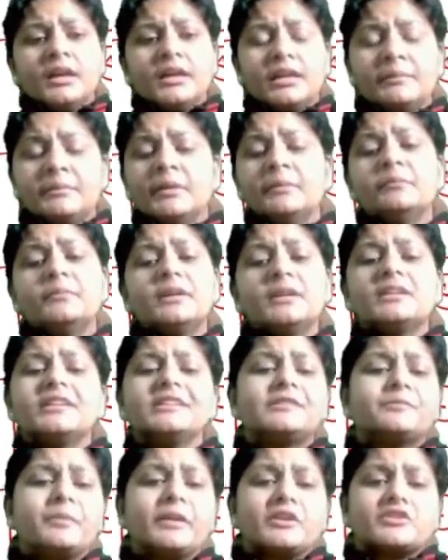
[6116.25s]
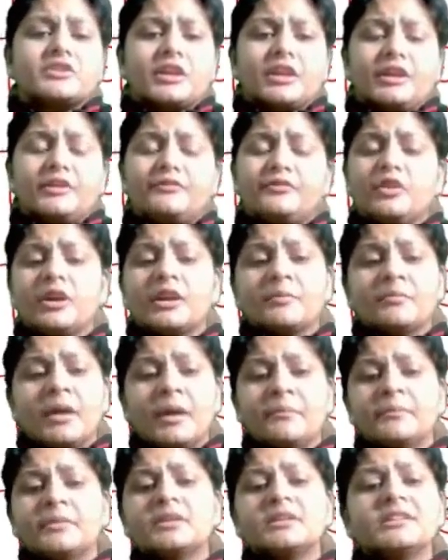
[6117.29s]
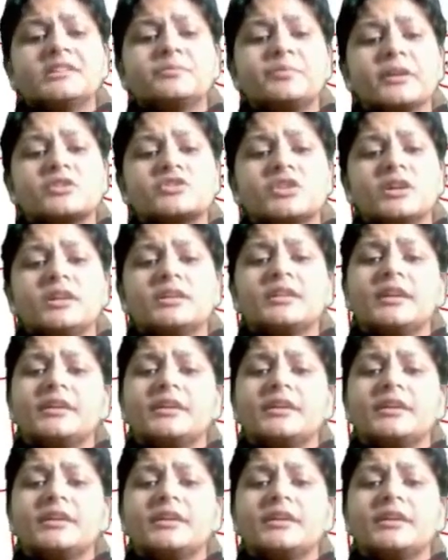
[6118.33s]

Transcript: Remember this picture. If you remember this picture,